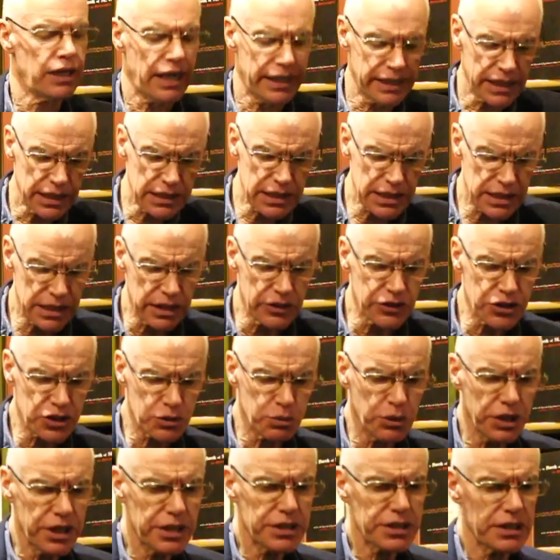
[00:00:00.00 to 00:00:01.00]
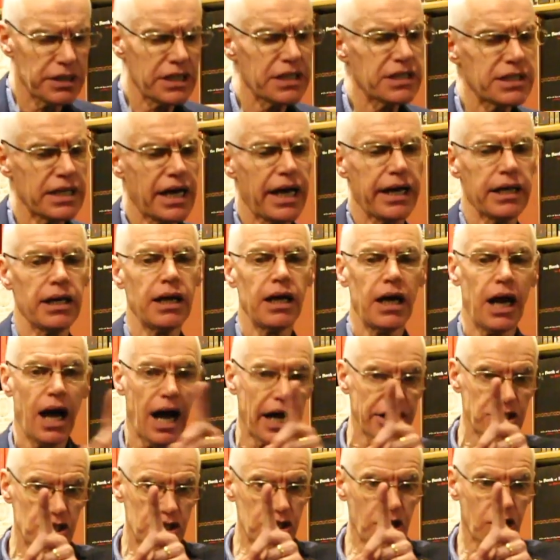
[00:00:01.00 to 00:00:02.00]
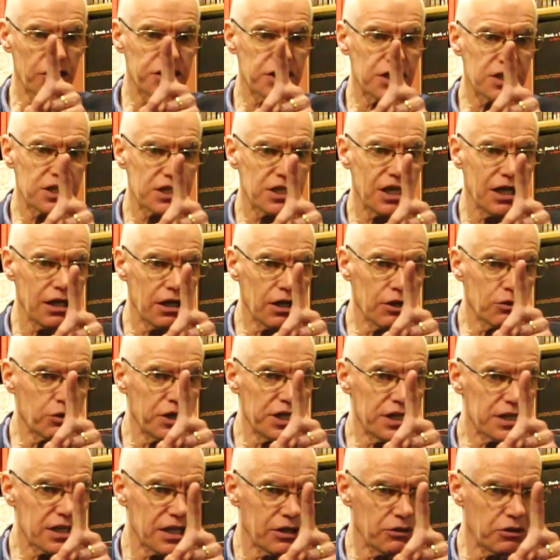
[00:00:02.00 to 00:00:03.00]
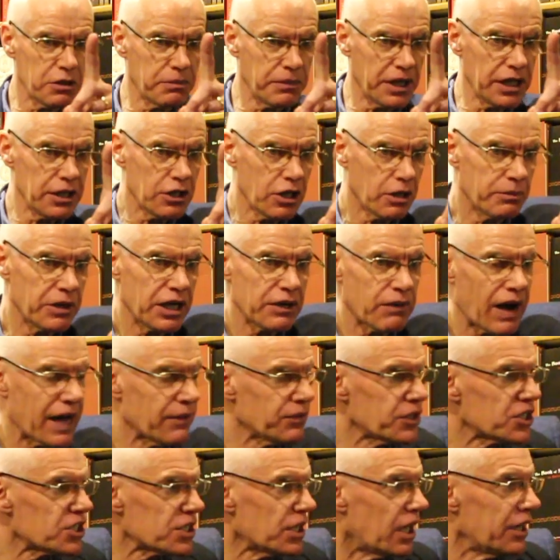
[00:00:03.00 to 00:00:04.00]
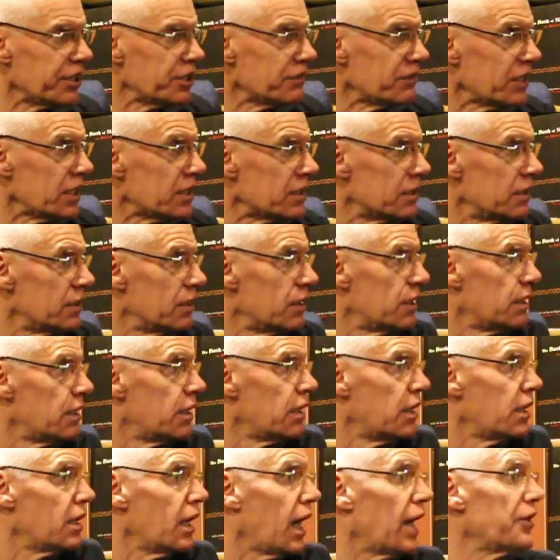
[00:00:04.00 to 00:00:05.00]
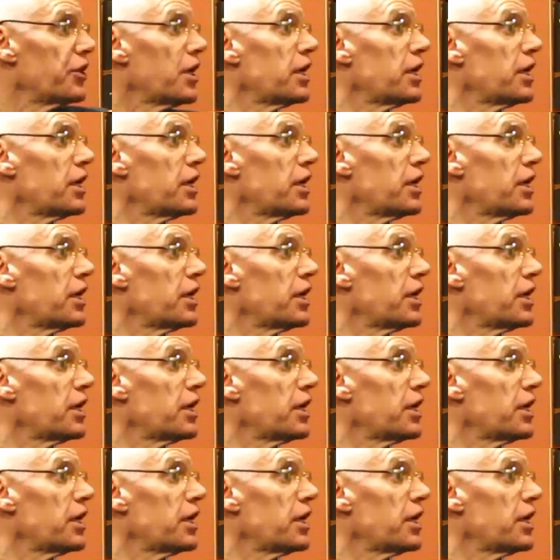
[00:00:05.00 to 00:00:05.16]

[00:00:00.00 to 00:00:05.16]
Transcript: and I still swear to this day, I started seeing a Greek tyranny coming around the side of it, and